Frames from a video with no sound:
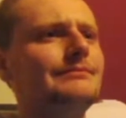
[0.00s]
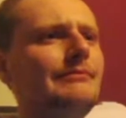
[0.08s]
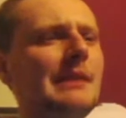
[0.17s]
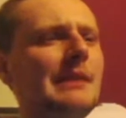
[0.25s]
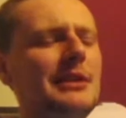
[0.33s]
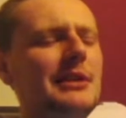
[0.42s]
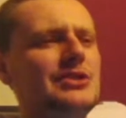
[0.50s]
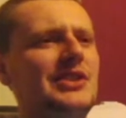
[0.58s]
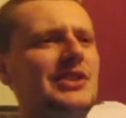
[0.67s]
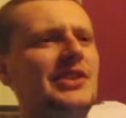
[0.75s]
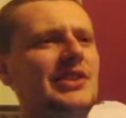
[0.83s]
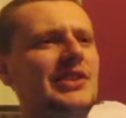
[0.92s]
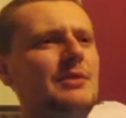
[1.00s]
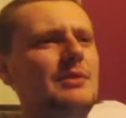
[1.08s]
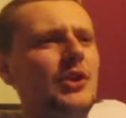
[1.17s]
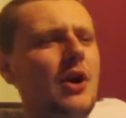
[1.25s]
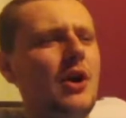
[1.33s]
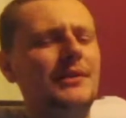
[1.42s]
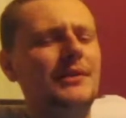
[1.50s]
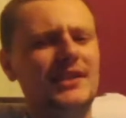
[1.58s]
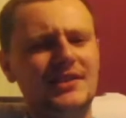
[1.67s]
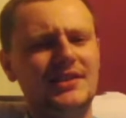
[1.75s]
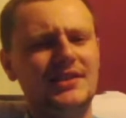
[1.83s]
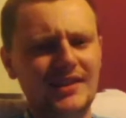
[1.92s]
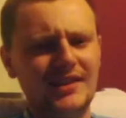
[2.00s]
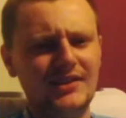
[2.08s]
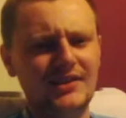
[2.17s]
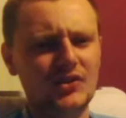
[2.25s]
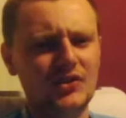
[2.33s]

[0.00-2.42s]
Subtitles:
Be interested to see what the commentators say to Scott